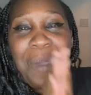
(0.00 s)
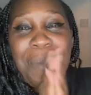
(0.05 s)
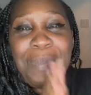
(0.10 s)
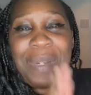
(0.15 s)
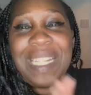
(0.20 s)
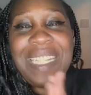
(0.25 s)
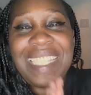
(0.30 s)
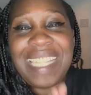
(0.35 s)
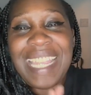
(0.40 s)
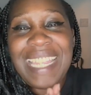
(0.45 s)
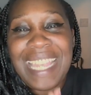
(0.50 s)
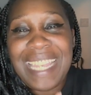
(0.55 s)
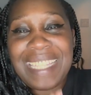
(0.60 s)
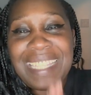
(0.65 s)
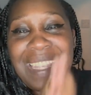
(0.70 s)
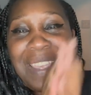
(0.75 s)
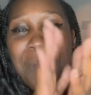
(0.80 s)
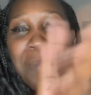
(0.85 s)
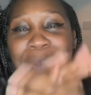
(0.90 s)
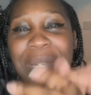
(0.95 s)
Please say
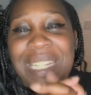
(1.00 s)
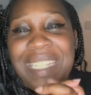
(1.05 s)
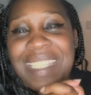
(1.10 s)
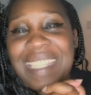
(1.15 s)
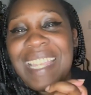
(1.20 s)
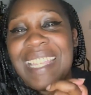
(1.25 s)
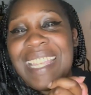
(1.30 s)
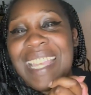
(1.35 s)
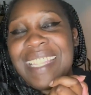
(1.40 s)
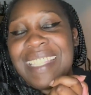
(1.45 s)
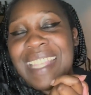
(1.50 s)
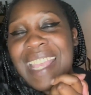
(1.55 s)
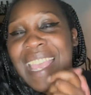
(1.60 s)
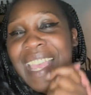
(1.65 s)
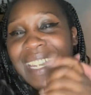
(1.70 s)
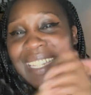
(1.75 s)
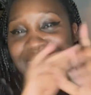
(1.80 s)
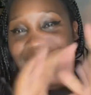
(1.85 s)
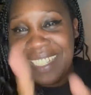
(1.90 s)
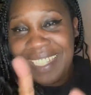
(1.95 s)
yes. Please say yes.
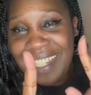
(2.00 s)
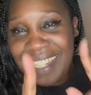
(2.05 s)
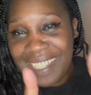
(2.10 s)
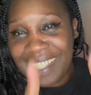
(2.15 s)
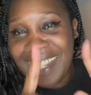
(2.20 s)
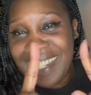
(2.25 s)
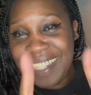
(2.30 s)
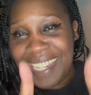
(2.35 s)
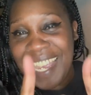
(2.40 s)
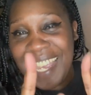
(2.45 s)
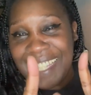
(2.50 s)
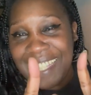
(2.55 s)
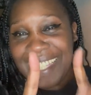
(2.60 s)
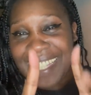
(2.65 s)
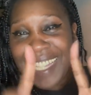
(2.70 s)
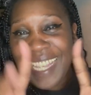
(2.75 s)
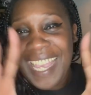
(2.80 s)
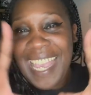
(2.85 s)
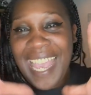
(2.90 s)
Lydia said yes.